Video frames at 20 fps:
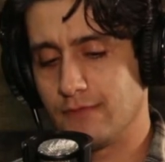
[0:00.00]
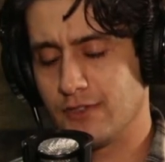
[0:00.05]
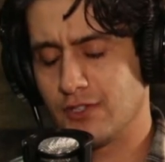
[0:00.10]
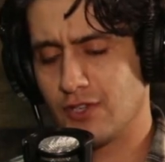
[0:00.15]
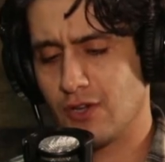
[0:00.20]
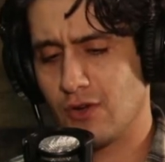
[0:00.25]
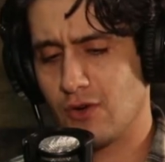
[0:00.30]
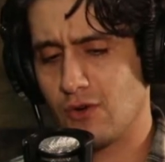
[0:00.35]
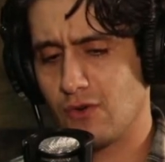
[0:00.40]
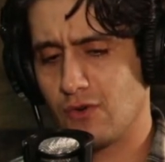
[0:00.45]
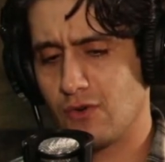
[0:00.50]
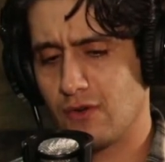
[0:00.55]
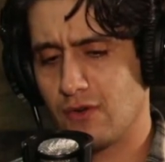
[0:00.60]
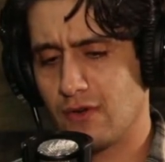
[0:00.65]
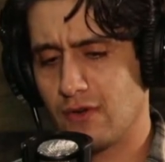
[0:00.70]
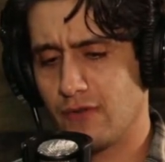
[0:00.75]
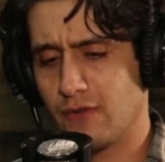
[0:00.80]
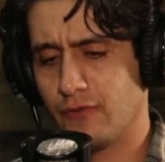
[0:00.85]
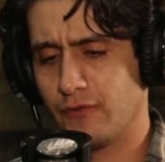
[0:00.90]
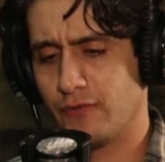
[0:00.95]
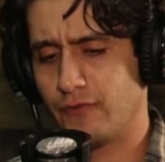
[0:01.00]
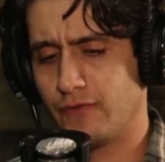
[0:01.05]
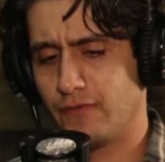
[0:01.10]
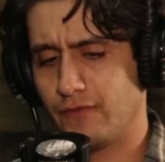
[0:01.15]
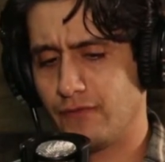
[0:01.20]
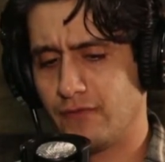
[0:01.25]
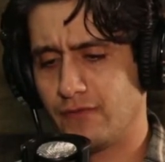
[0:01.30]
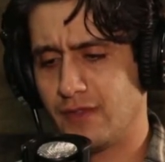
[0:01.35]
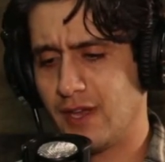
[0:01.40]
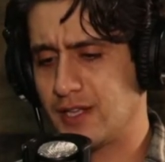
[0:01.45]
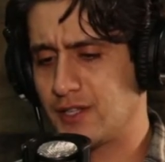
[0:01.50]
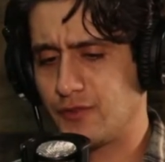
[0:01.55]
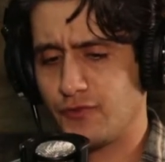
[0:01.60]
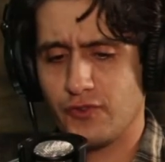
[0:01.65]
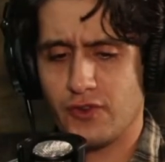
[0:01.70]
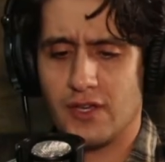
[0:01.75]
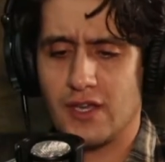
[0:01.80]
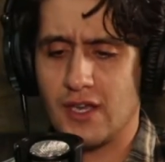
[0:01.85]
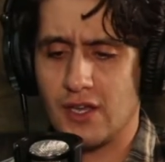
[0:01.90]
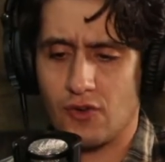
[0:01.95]
So that's
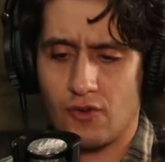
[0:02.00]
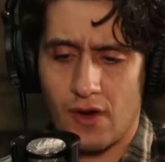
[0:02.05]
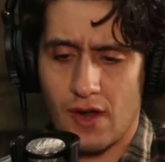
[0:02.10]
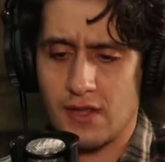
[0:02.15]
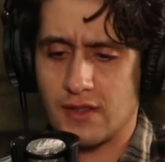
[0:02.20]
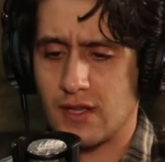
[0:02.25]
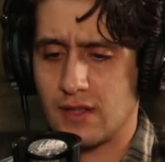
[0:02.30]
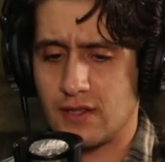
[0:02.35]
freaking great